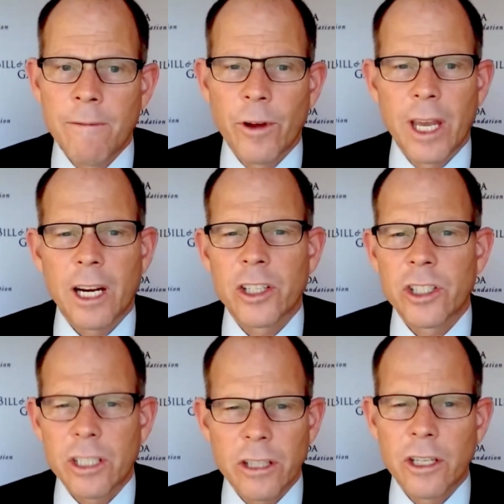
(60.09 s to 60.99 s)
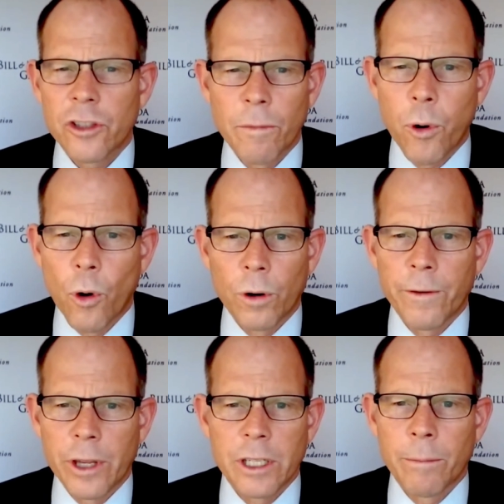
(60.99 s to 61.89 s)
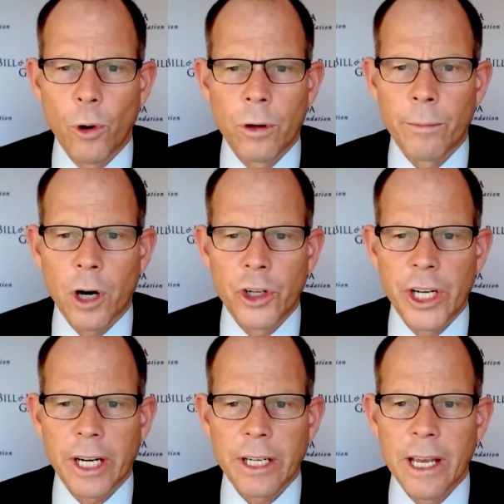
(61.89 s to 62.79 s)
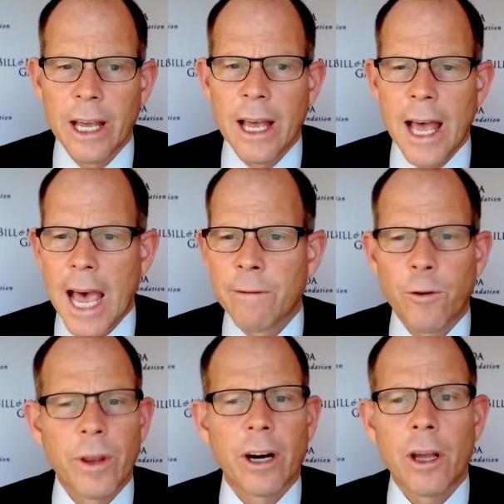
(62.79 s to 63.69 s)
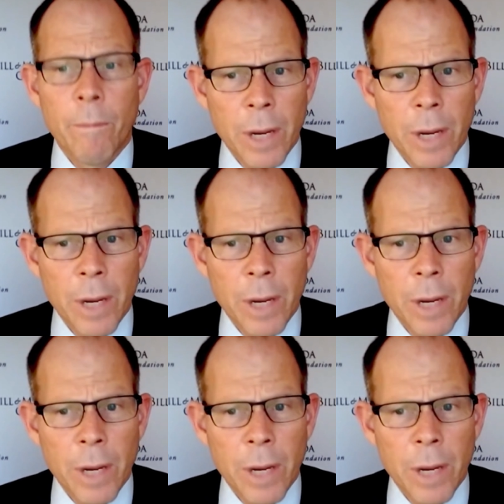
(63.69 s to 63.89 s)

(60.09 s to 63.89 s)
for their consistent support for this important project and for their